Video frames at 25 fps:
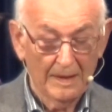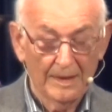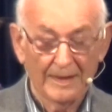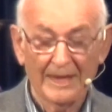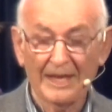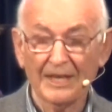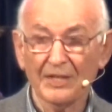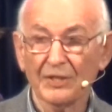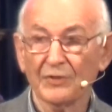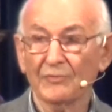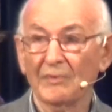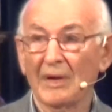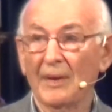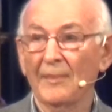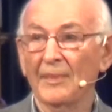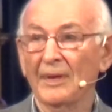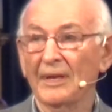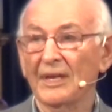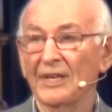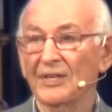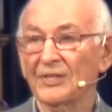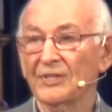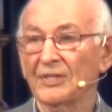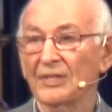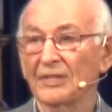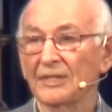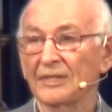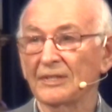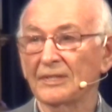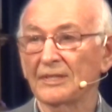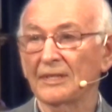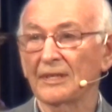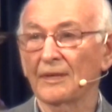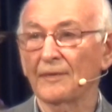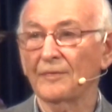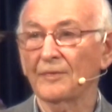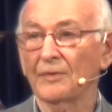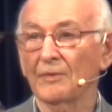That's reminiscent,
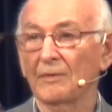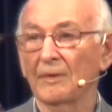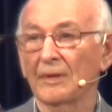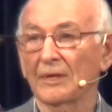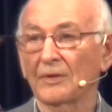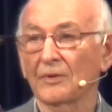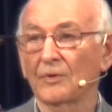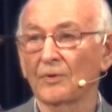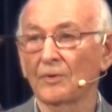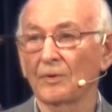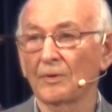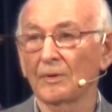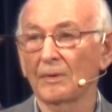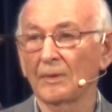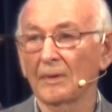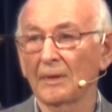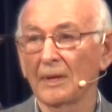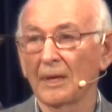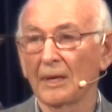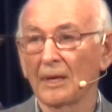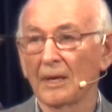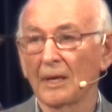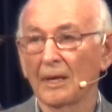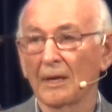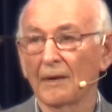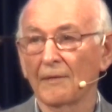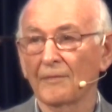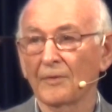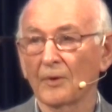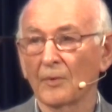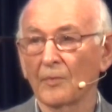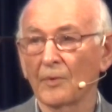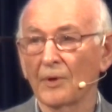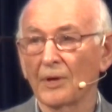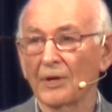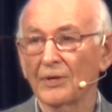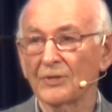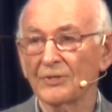if you recall, of
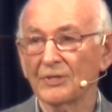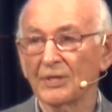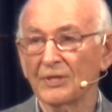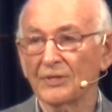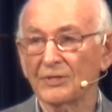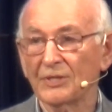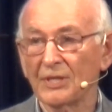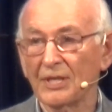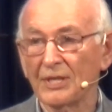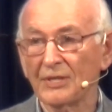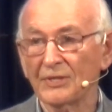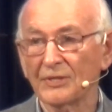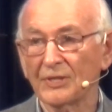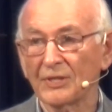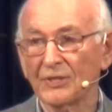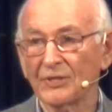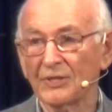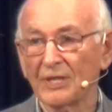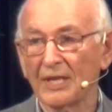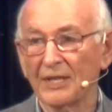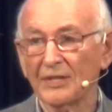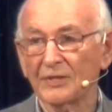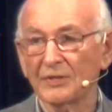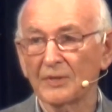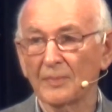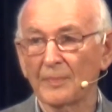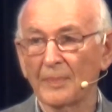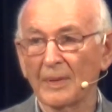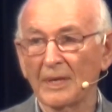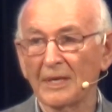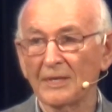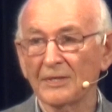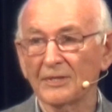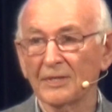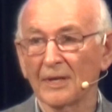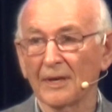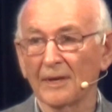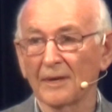the words that Jesus said to
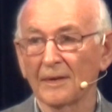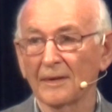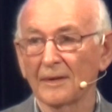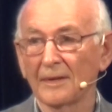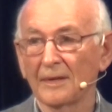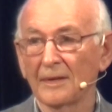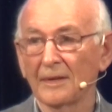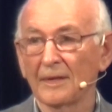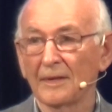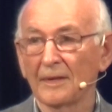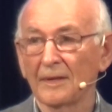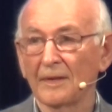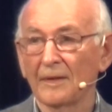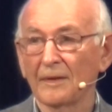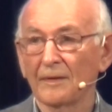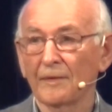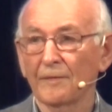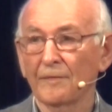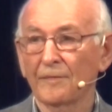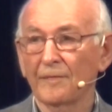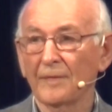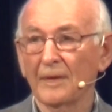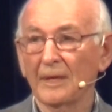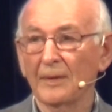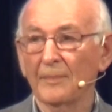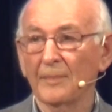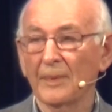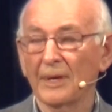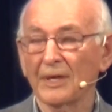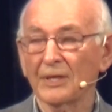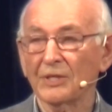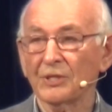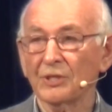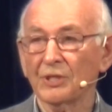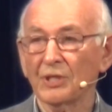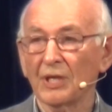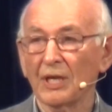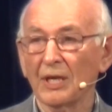Peter, "Feed
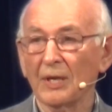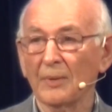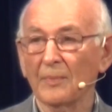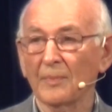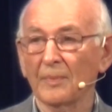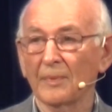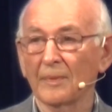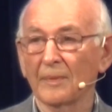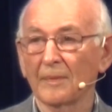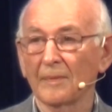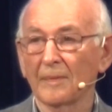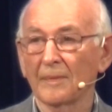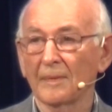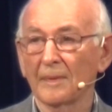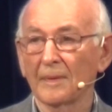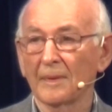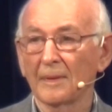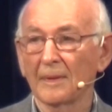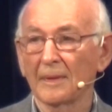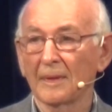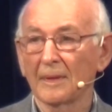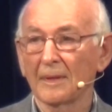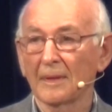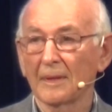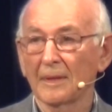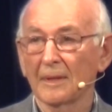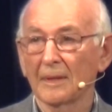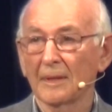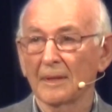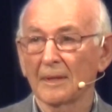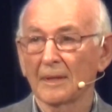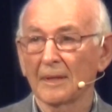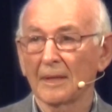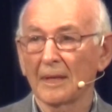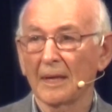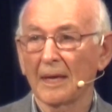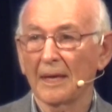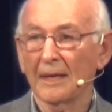my sheep."
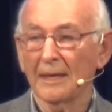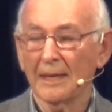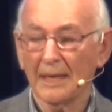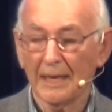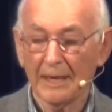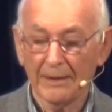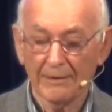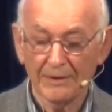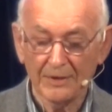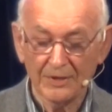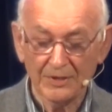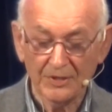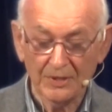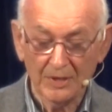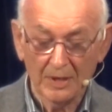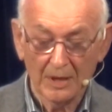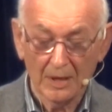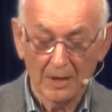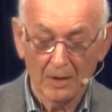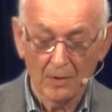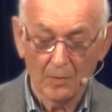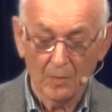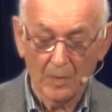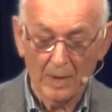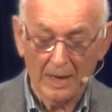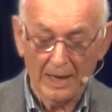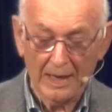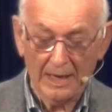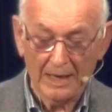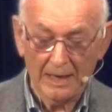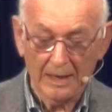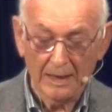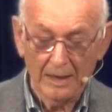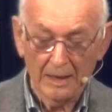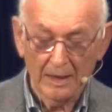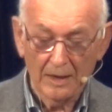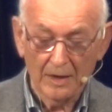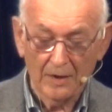And here is a
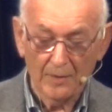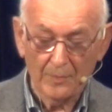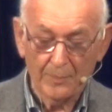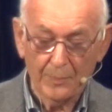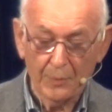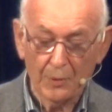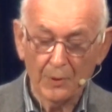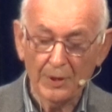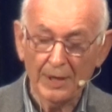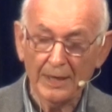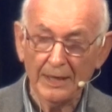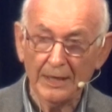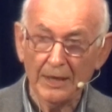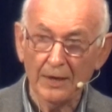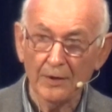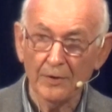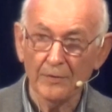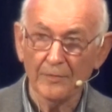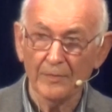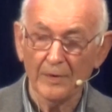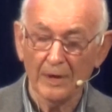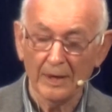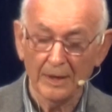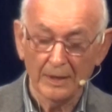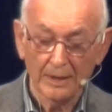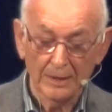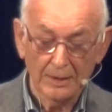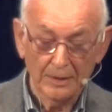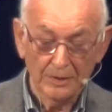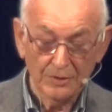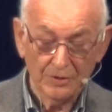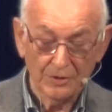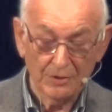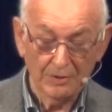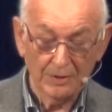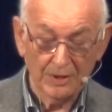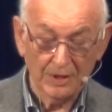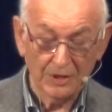way of putting over
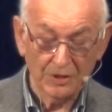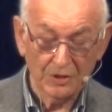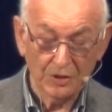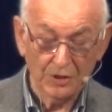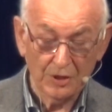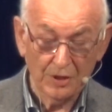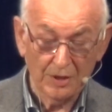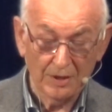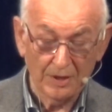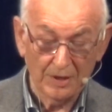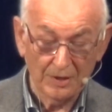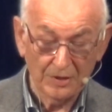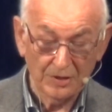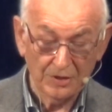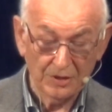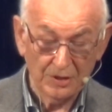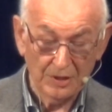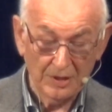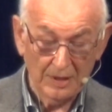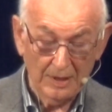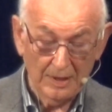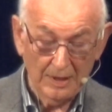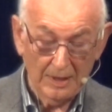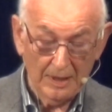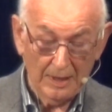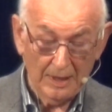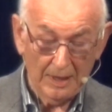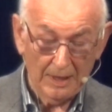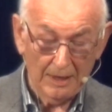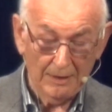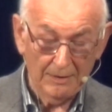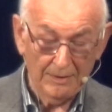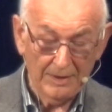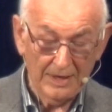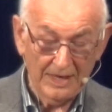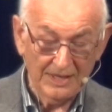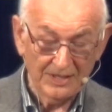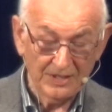to the church
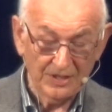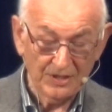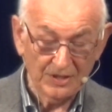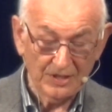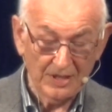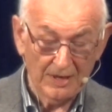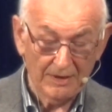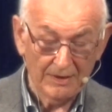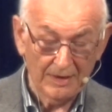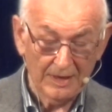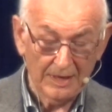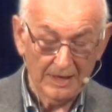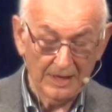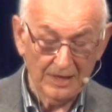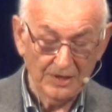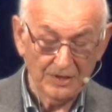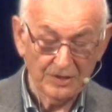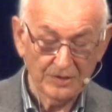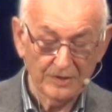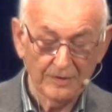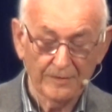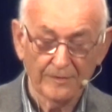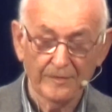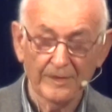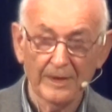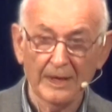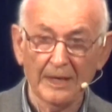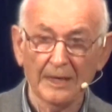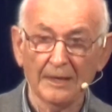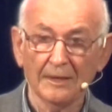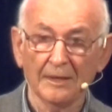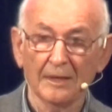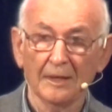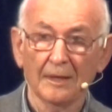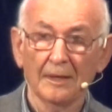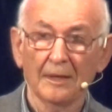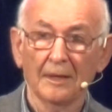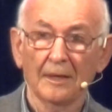how necessary it is to
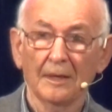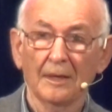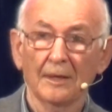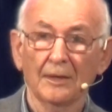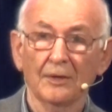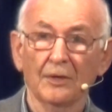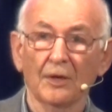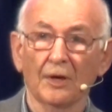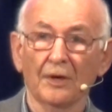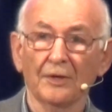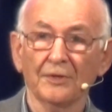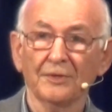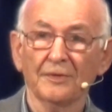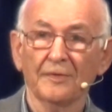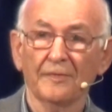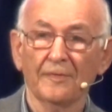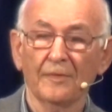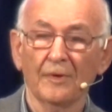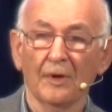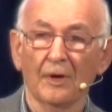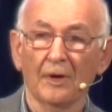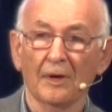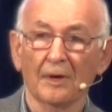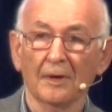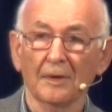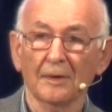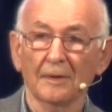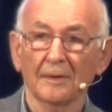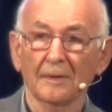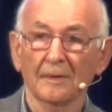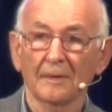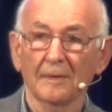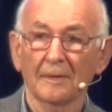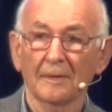feed God's flock.